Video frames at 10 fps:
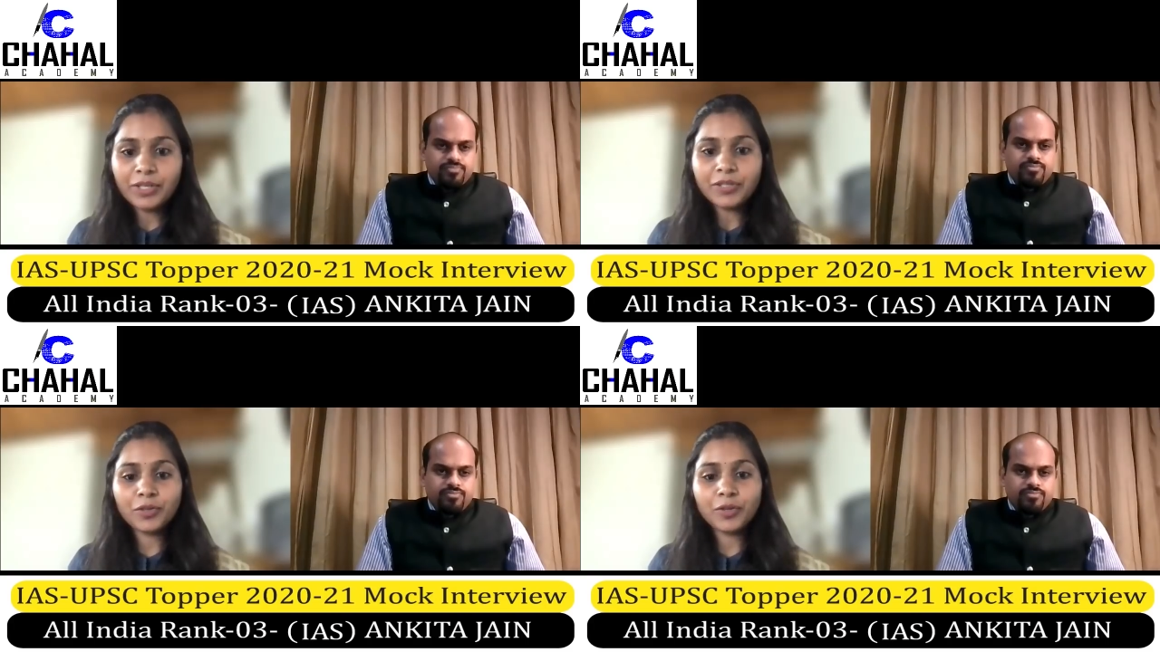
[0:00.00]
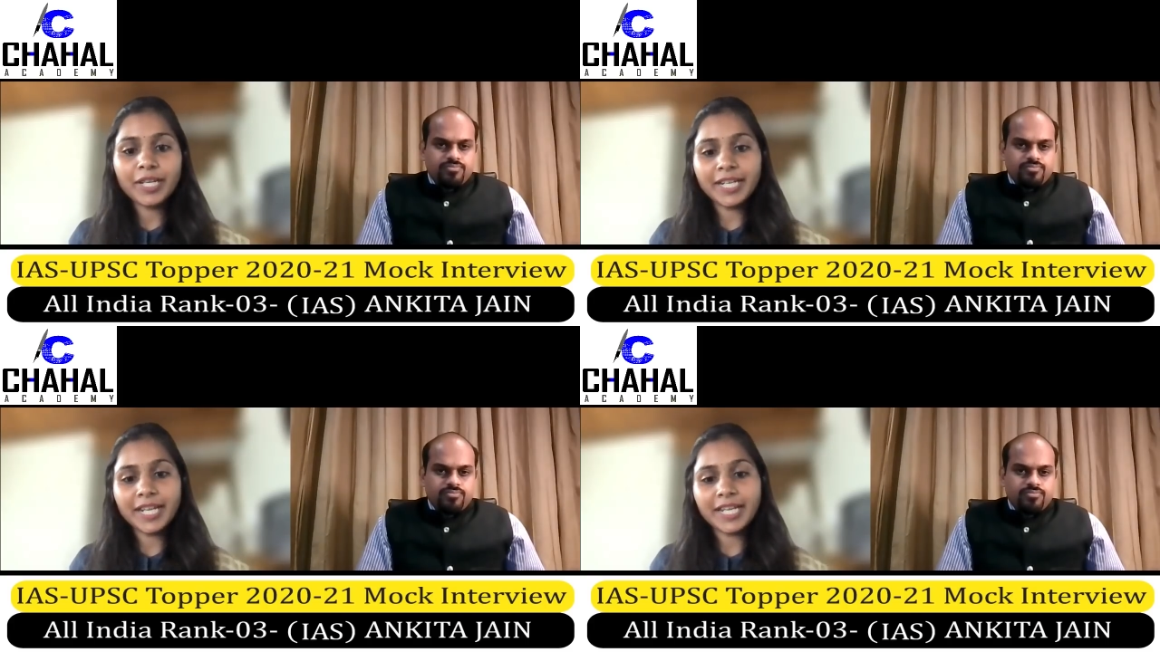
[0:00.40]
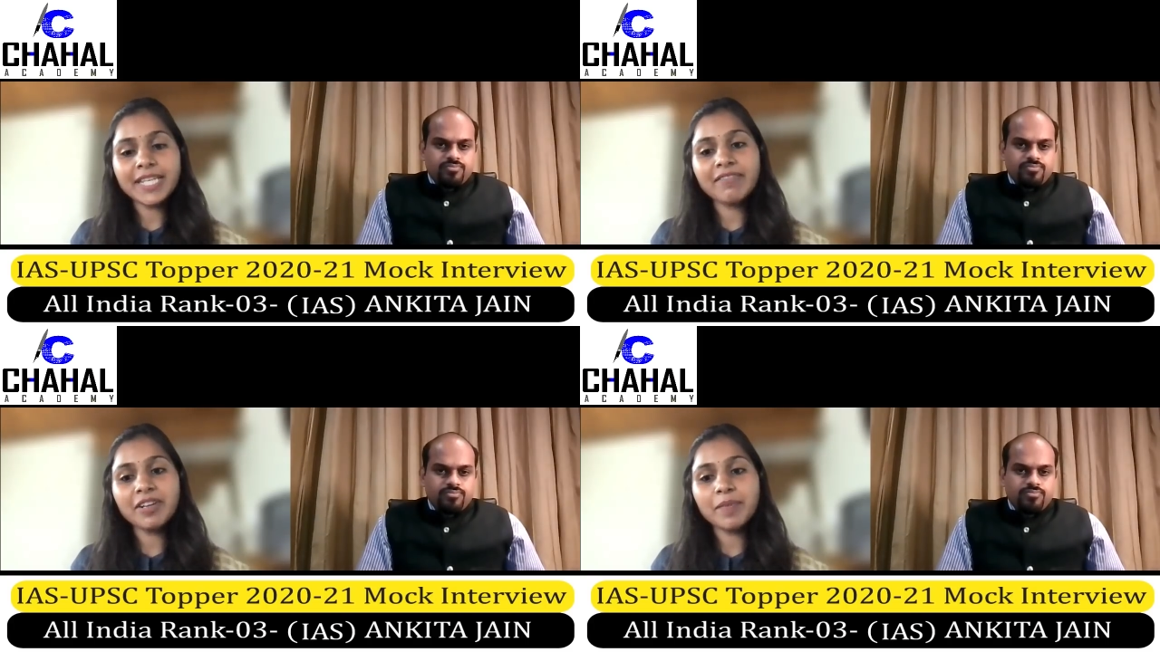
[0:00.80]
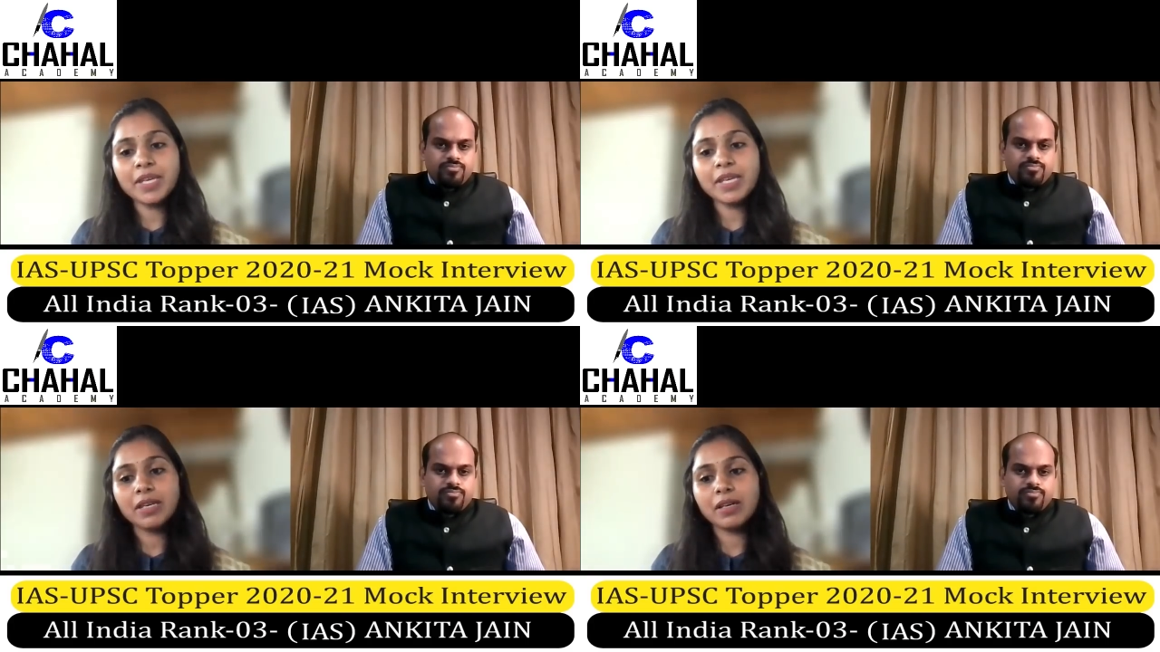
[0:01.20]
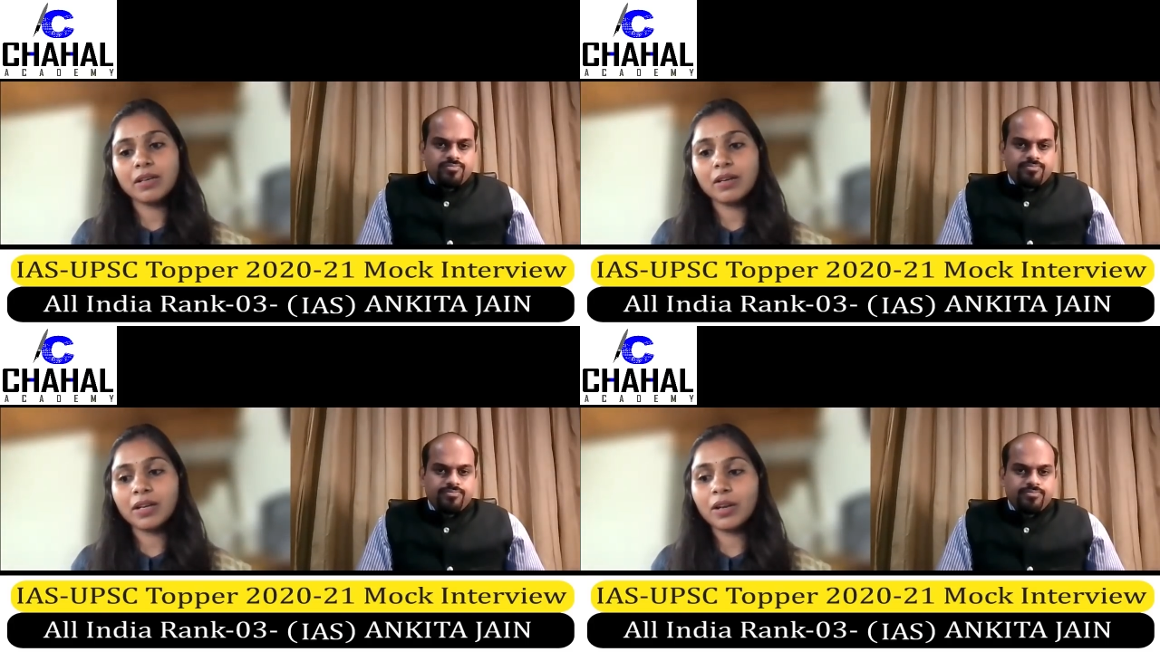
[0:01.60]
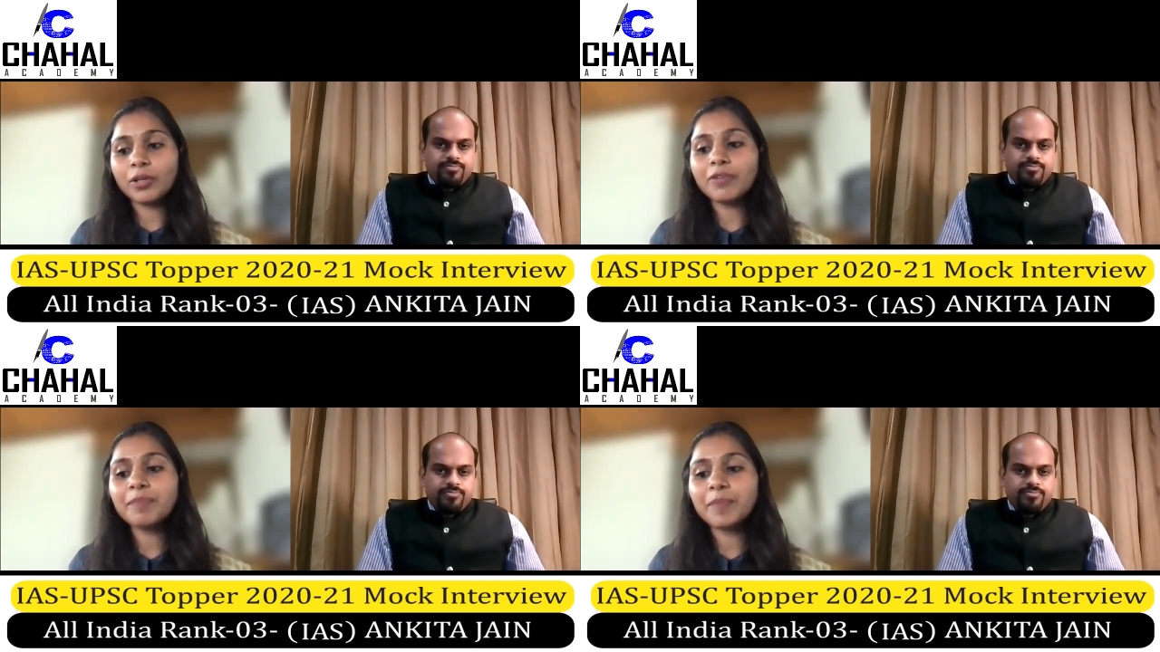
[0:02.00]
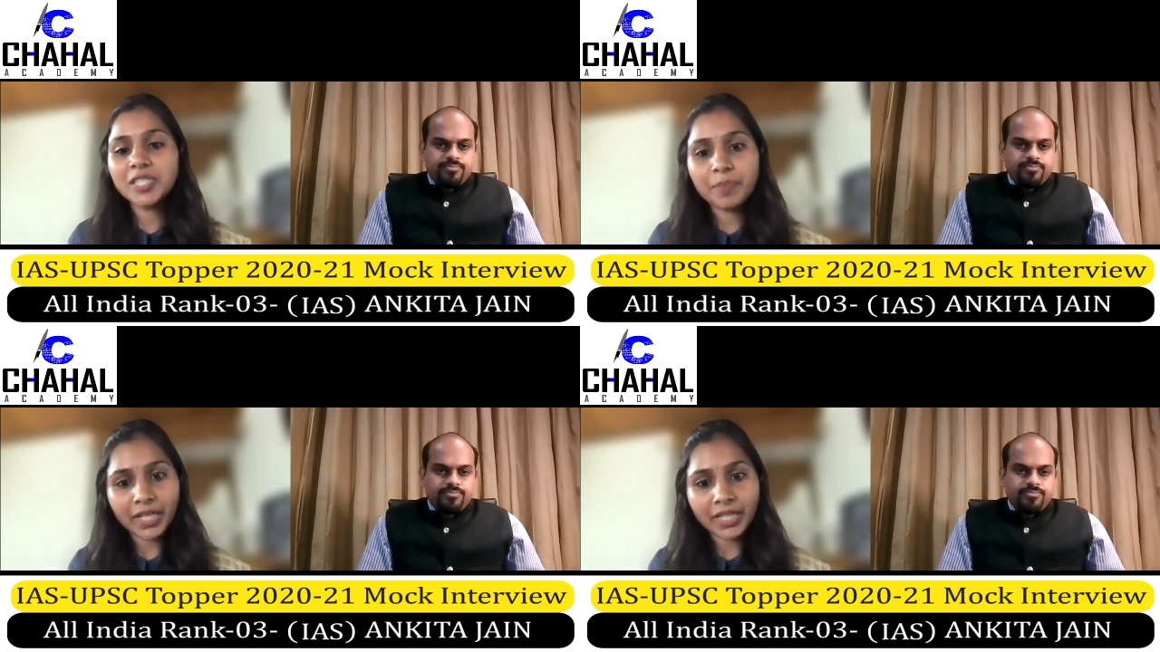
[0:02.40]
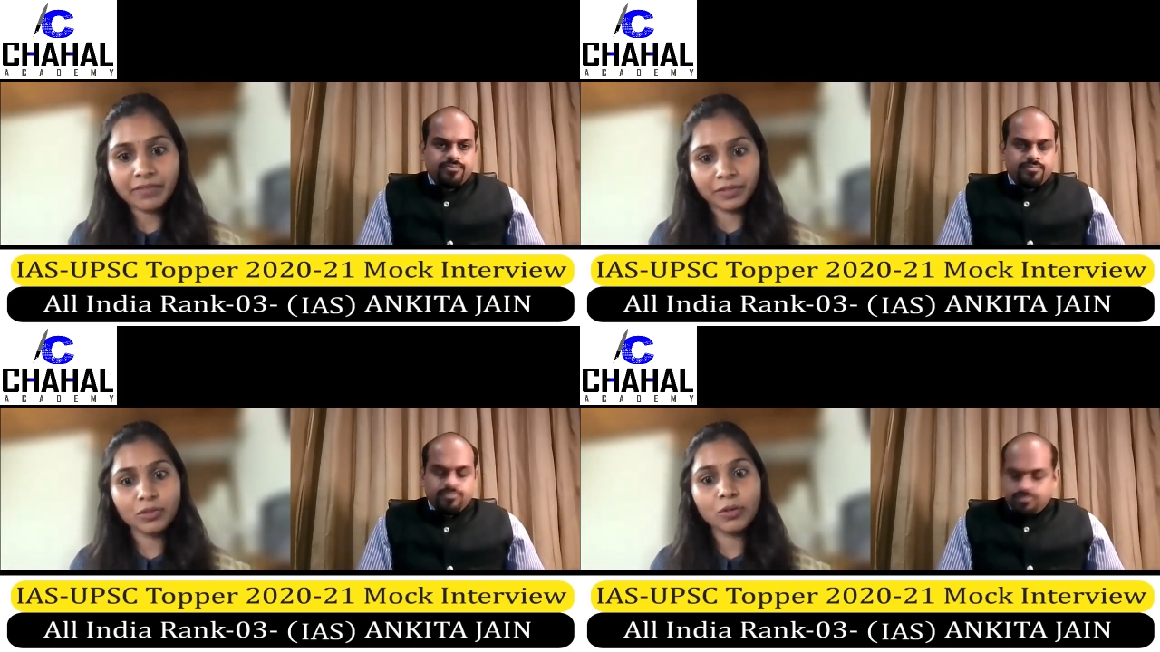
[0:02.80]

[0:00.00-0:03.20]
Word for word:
Speaker 1: So, it has given me a lot of perspectives